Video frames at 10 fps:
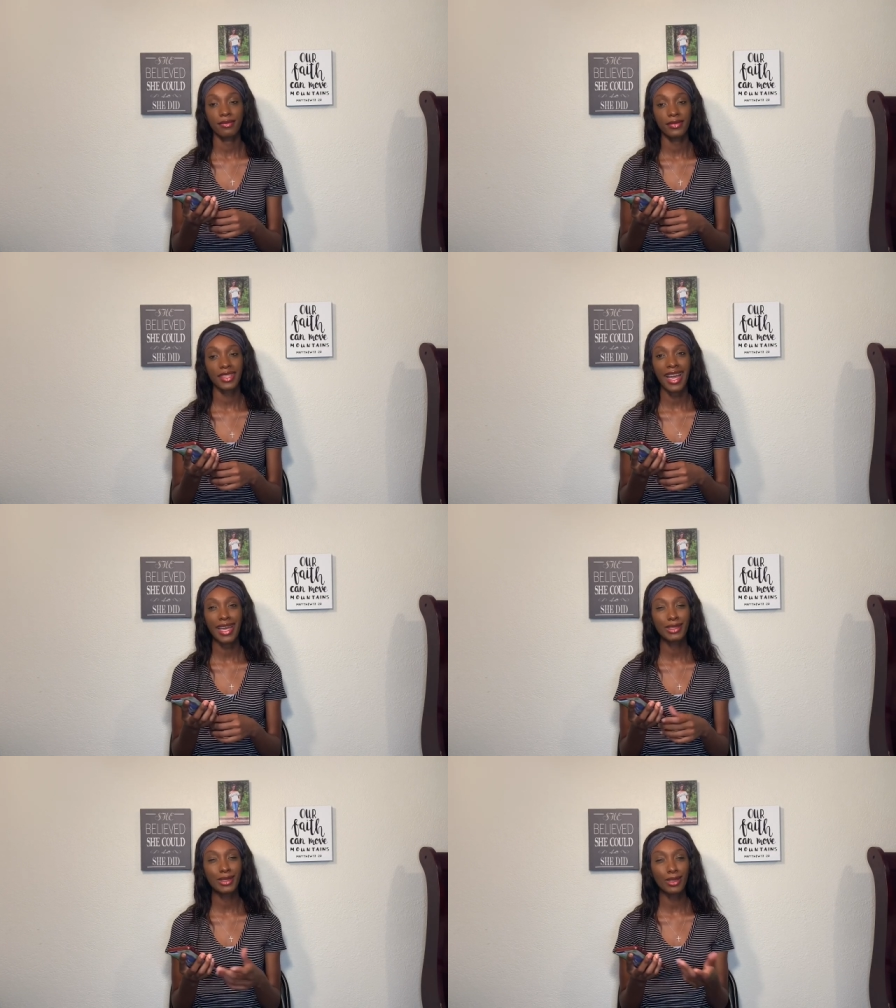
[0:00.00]
I
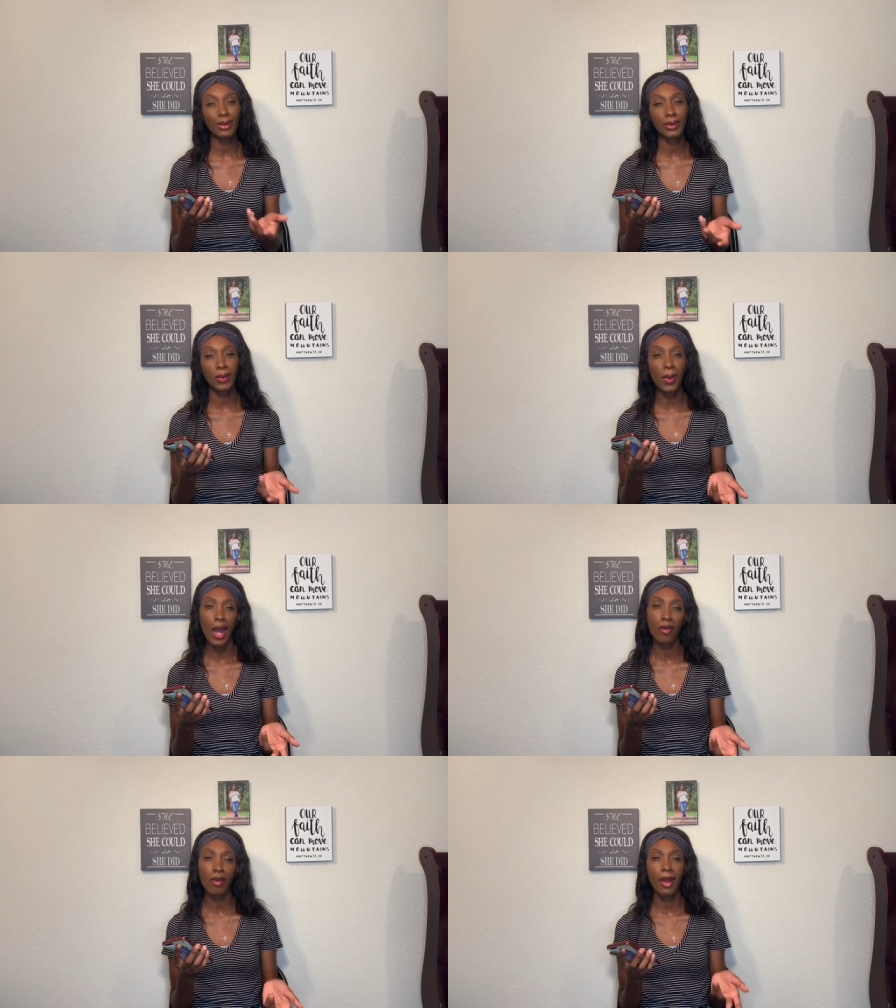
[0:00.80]
don't quite
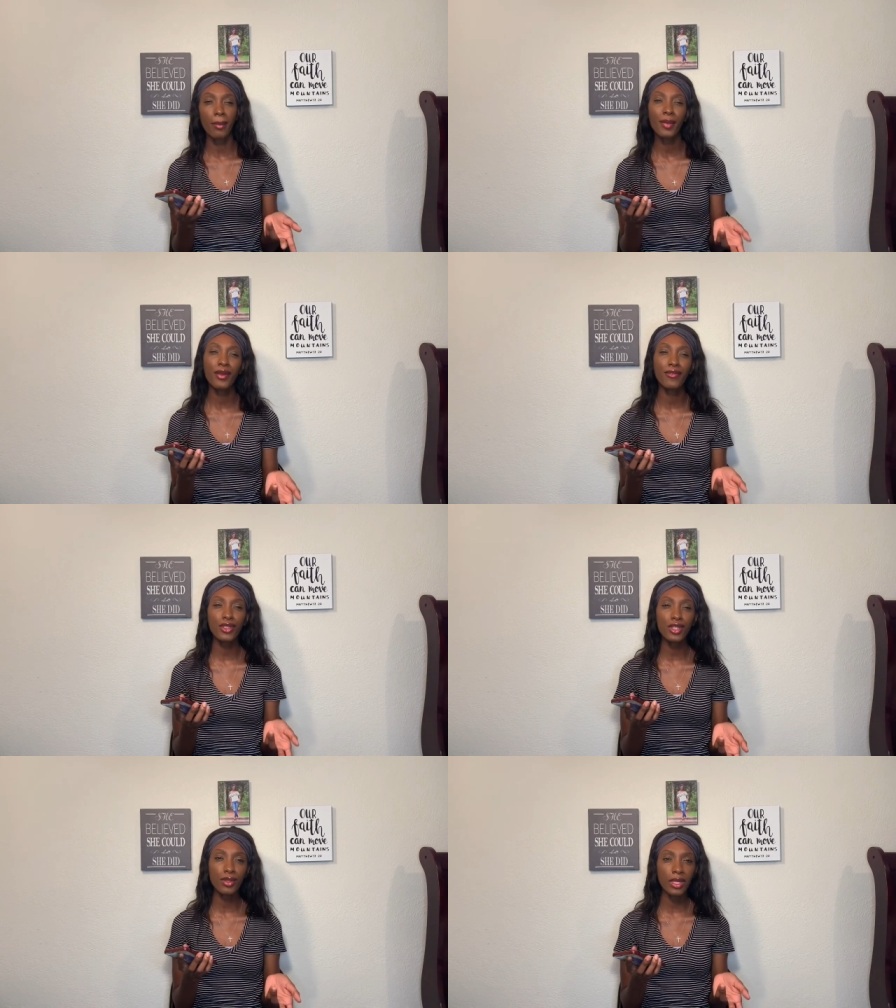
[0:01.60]
remember for
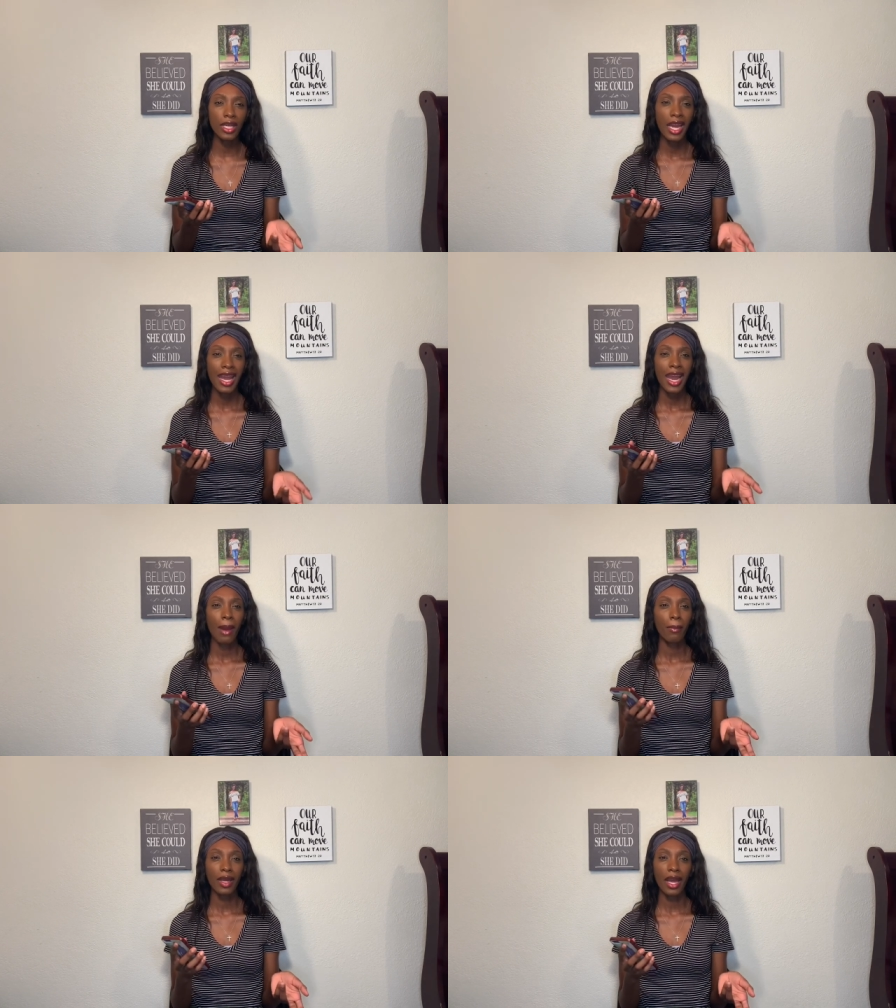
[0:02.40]
sure,
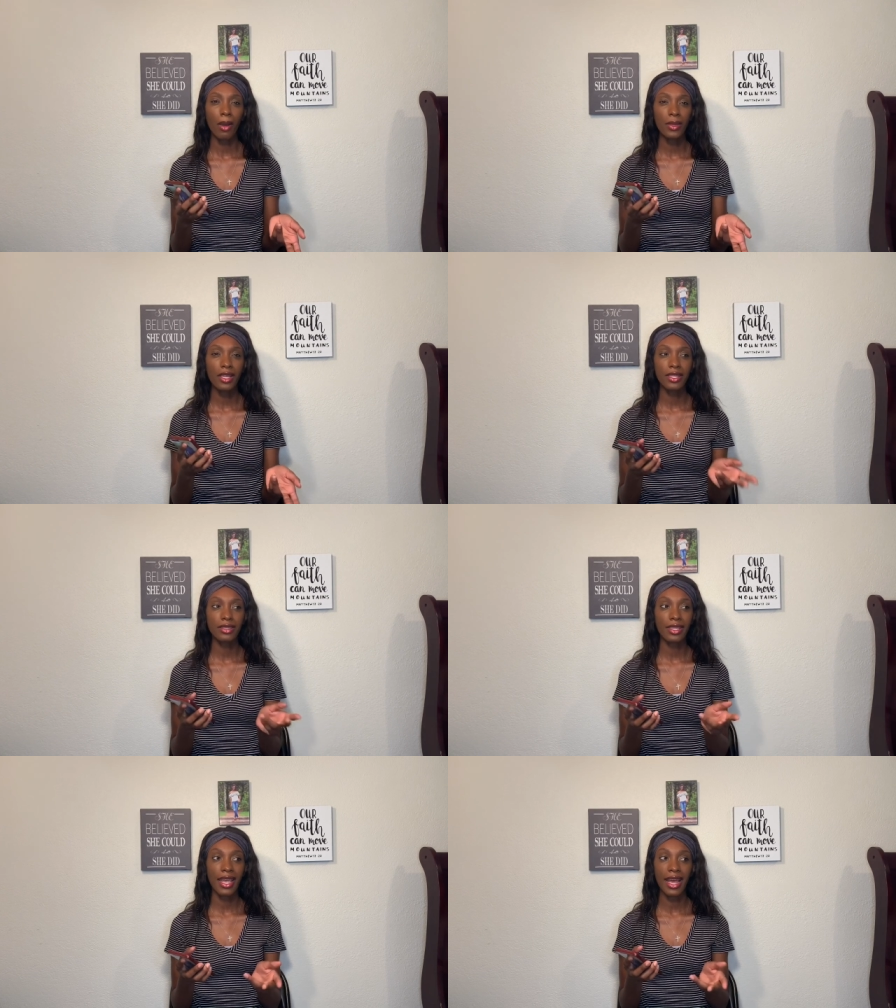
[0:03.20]
but I wouldn't
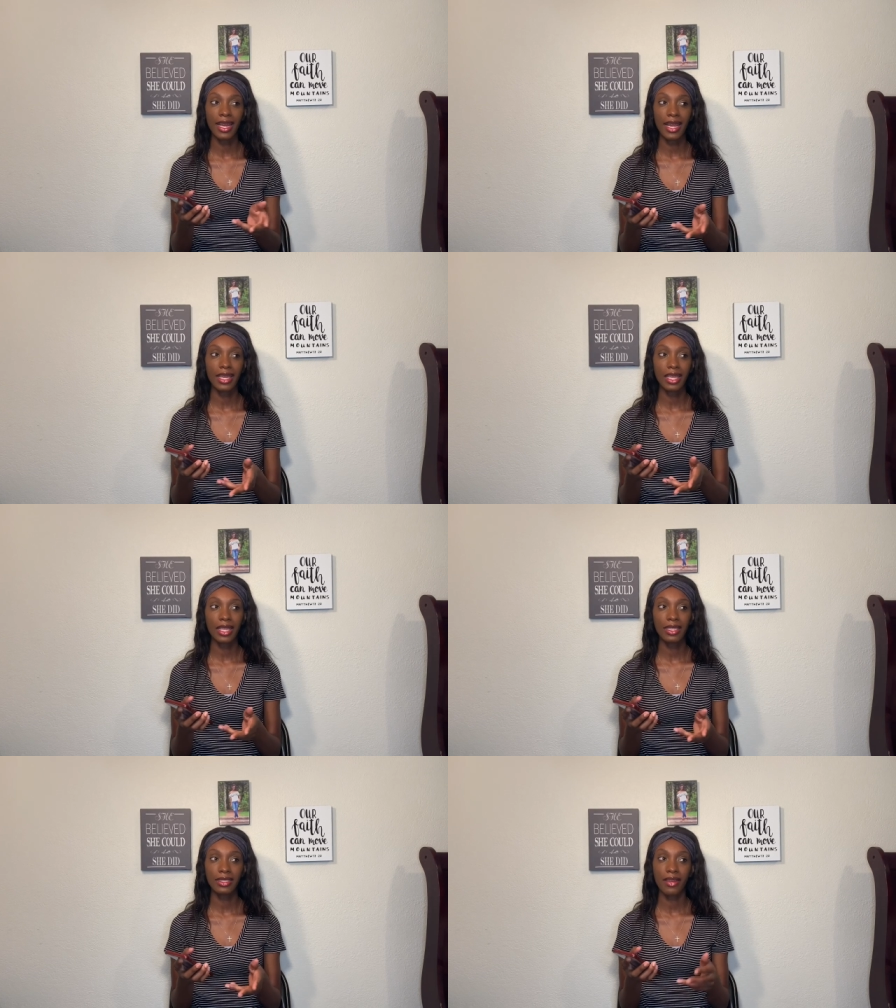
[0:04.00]
say I like it
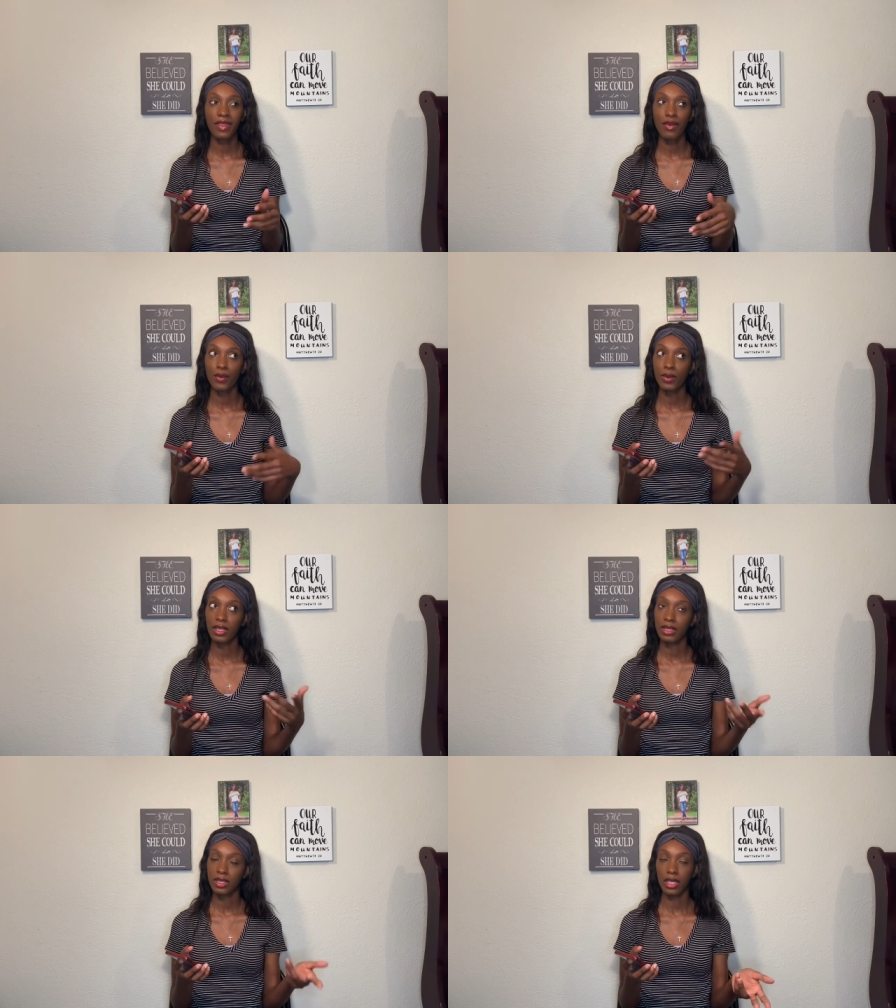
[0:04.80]
because I've never really
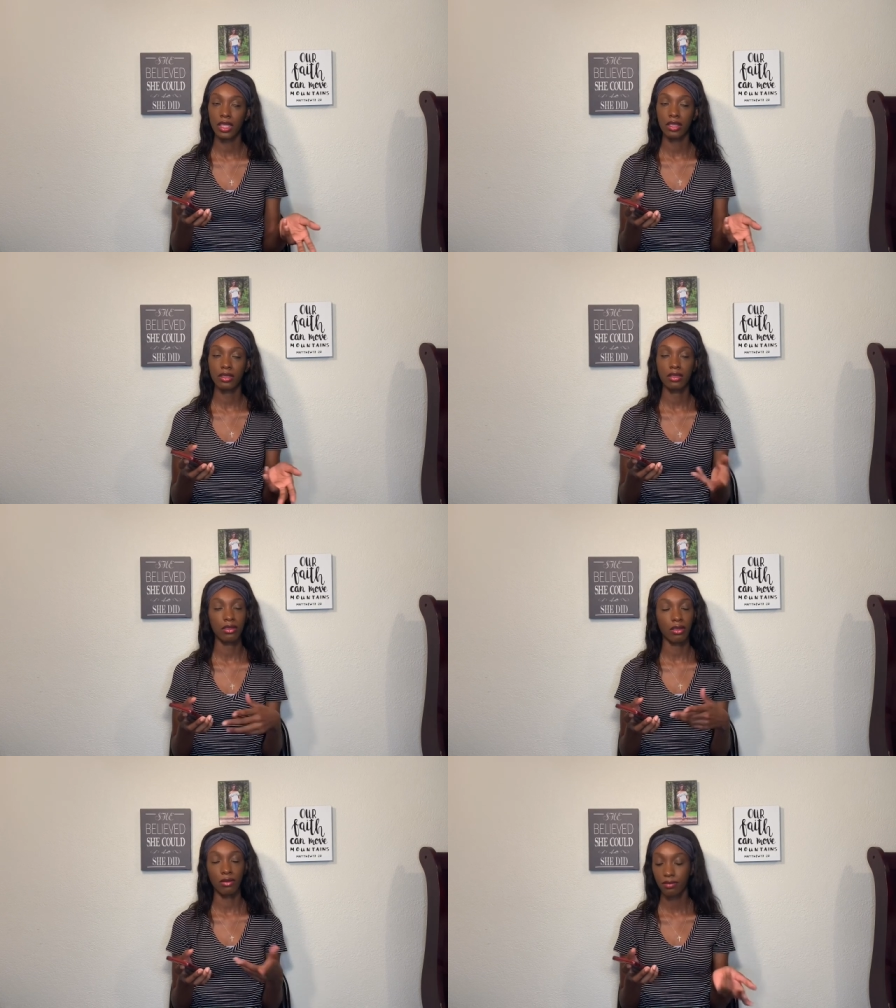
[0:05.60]
done it. So
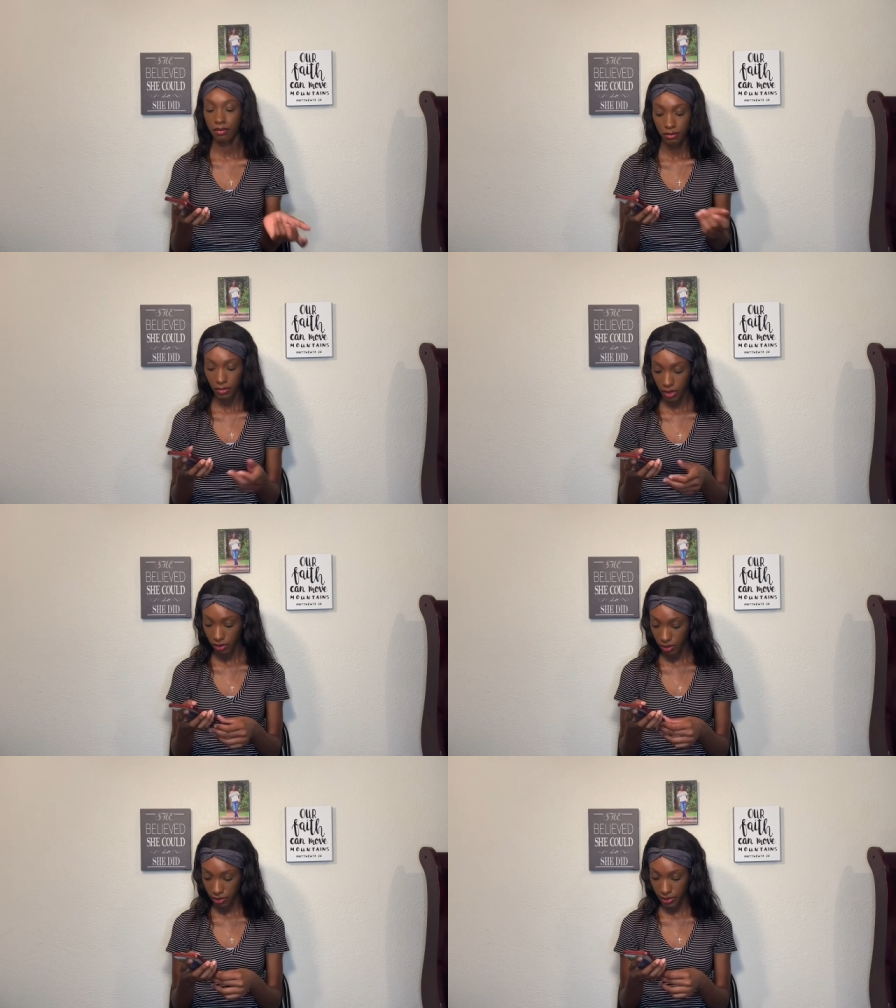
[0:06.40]
yeah,
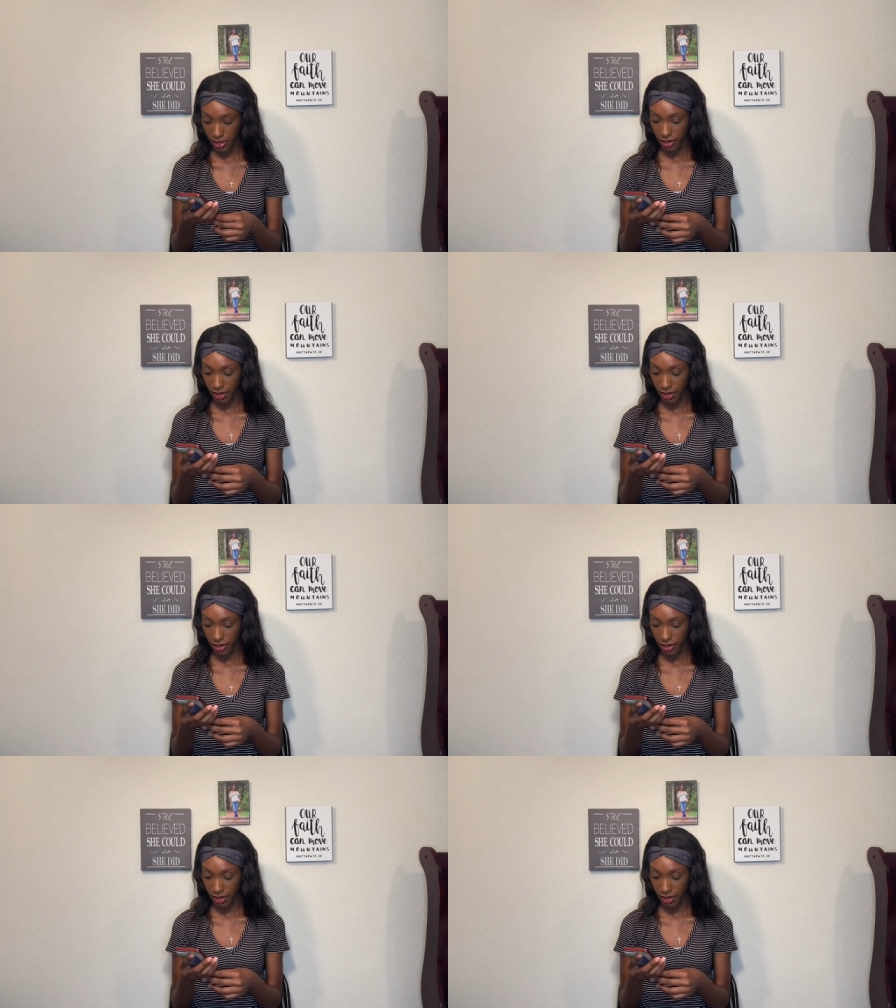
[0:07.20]
there's that.